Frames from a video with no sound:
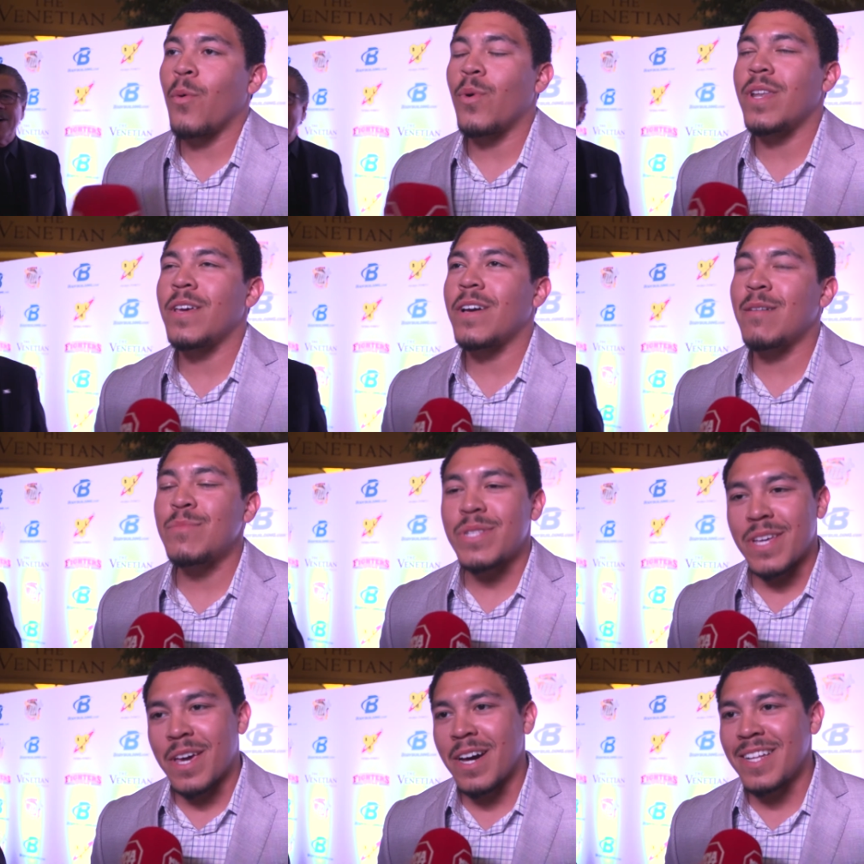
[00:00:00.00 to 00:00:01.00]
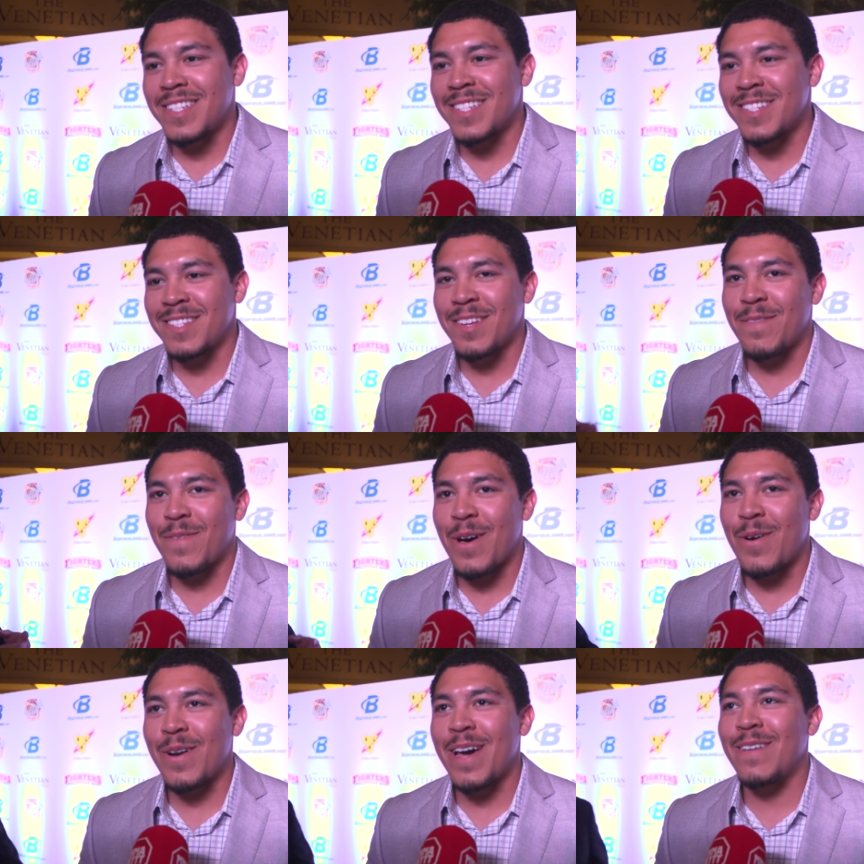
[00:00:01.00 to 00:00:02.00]
When it comes to cuts and stuff,
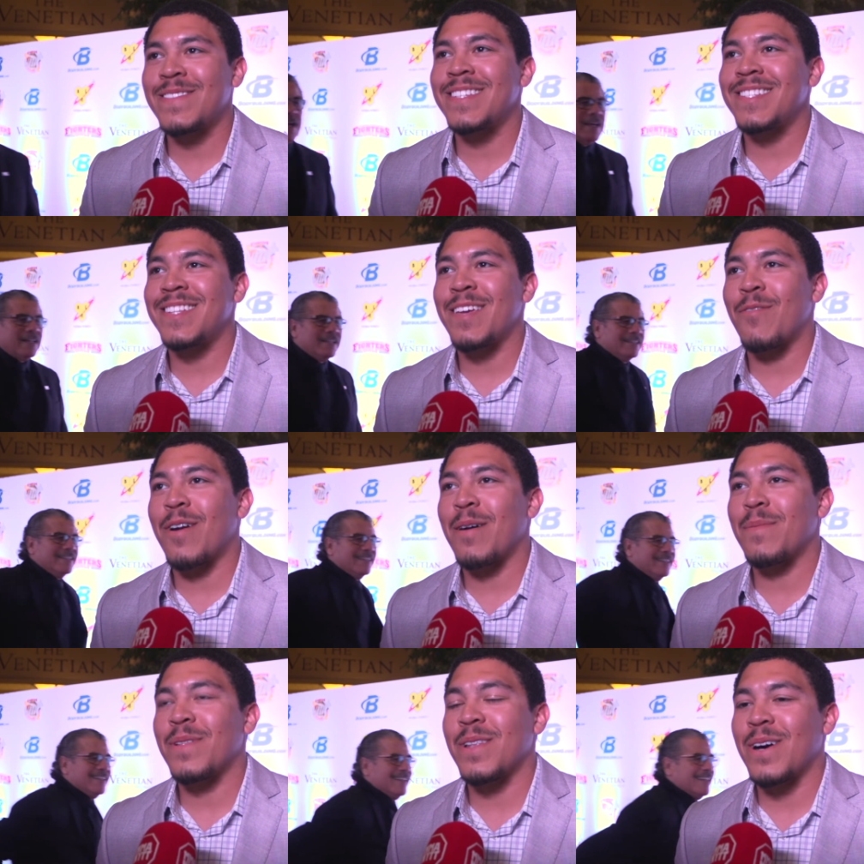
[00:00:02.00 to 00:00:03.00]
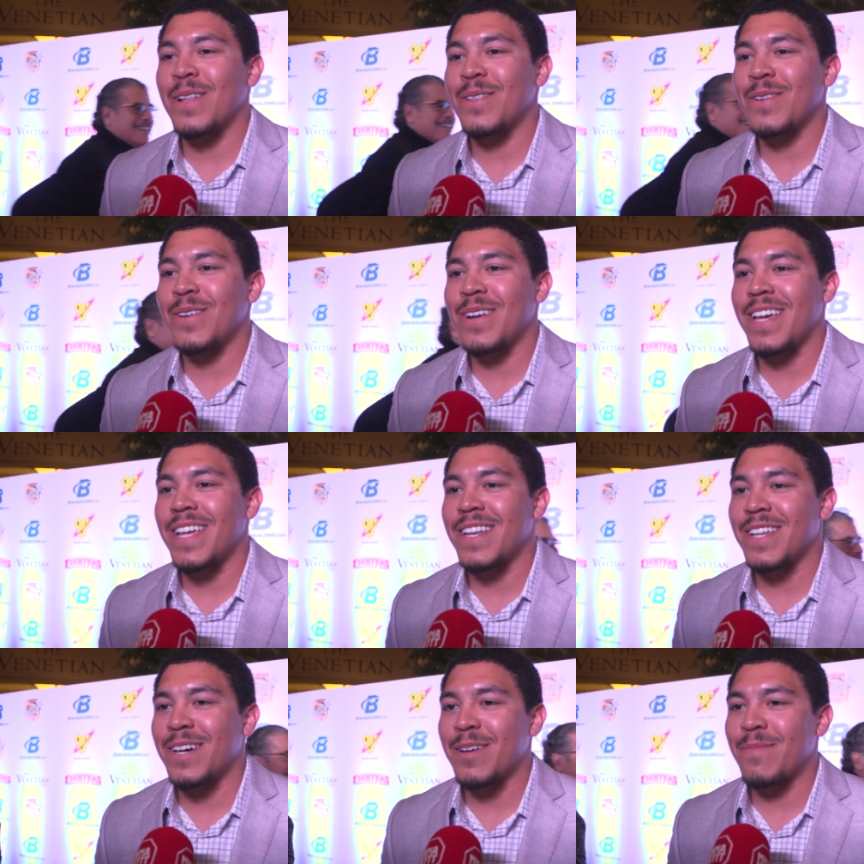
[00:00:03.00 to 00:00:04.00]
I would have to say Robbie Lawler
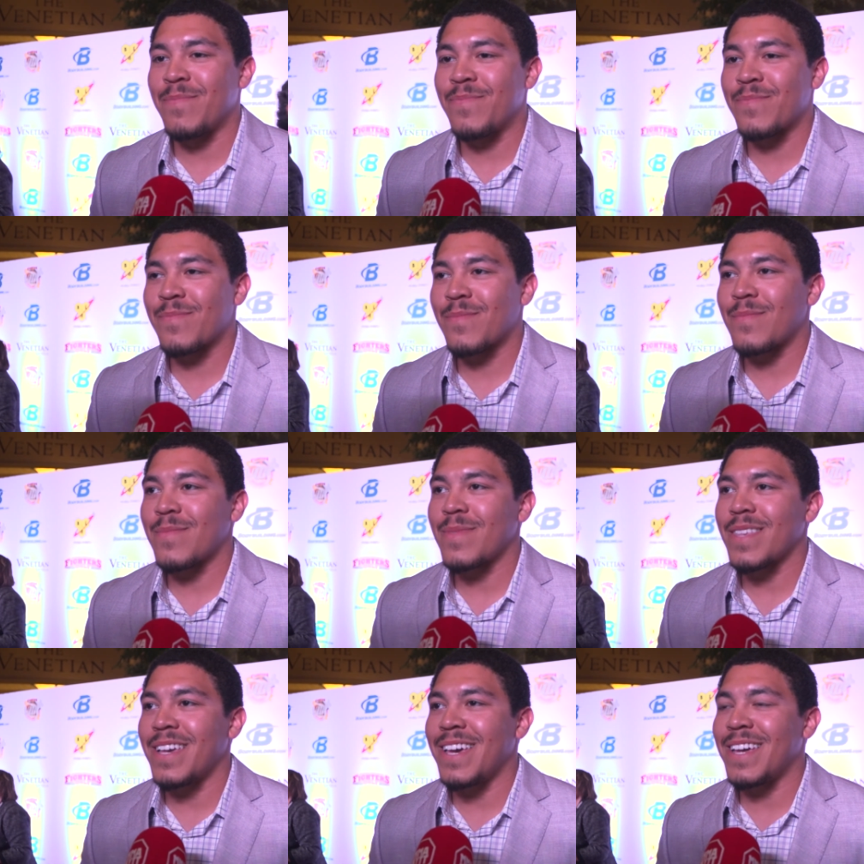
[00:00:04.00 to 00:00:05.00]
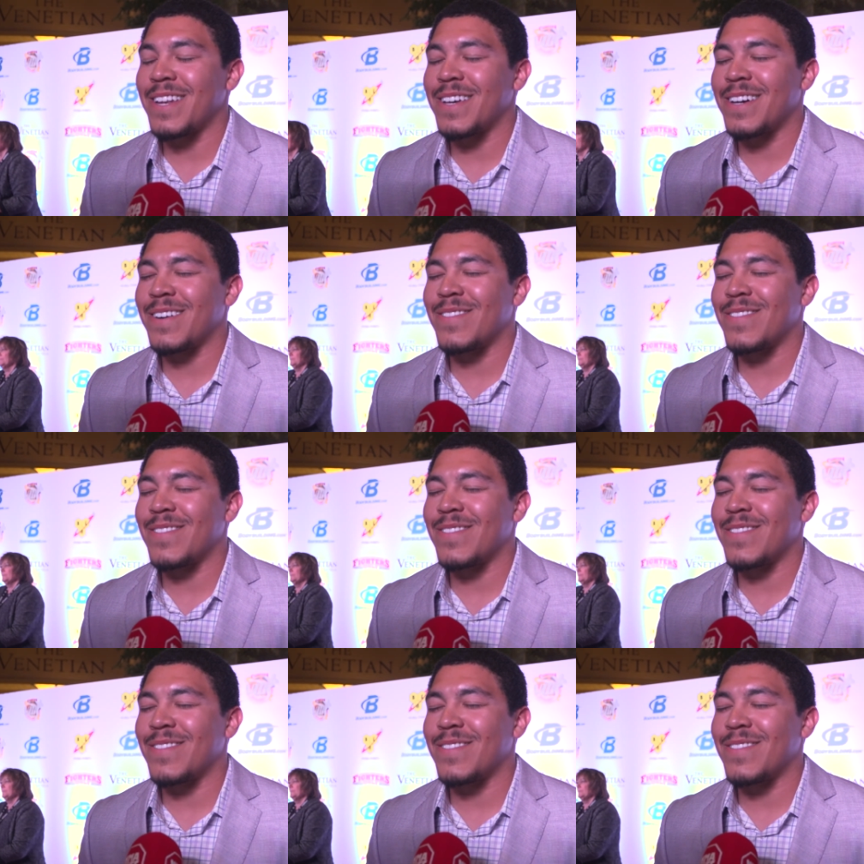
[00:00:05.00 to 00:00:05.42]
and um, and uh,